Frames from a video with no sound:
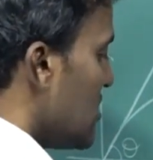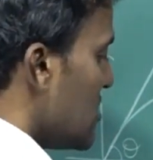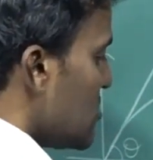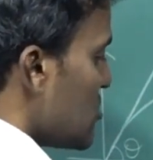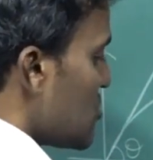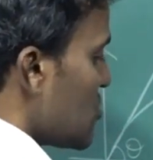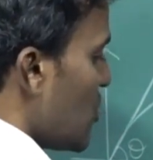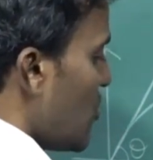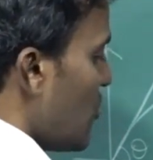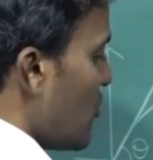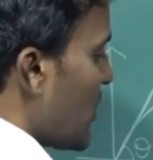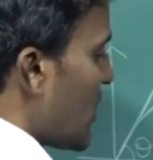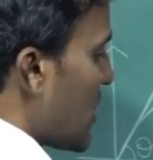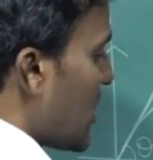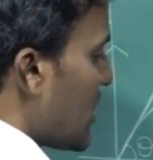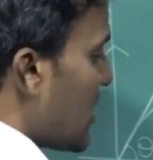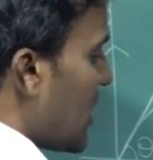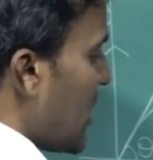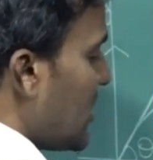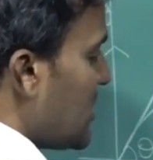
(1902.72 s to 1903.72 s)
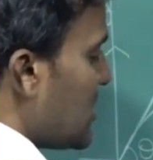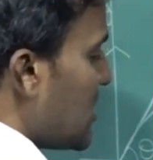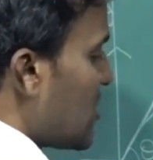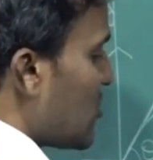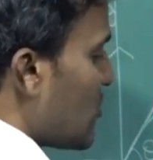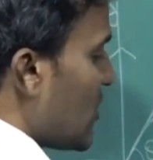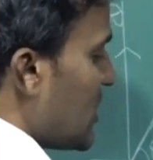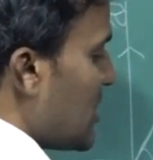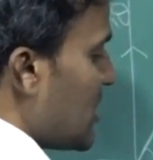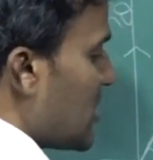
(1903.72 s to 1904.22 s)
So we can write that
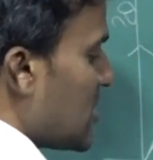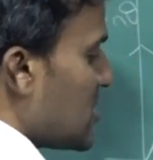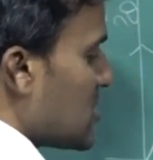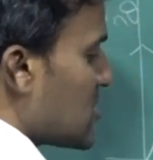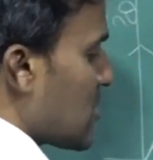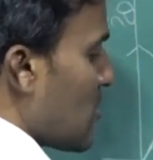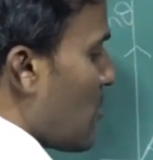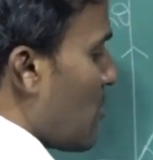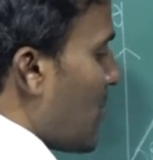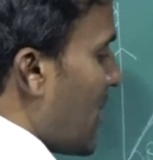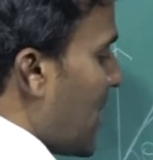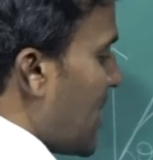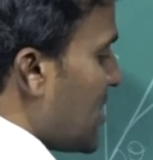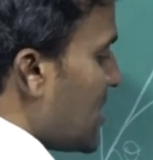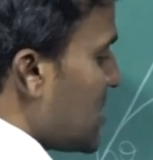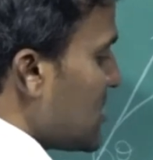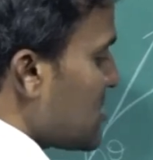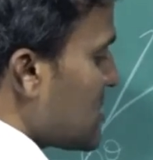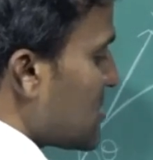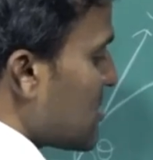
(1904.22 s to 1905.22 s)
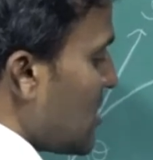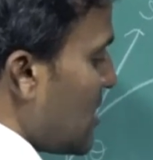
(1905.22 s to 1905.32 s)
one, it is minus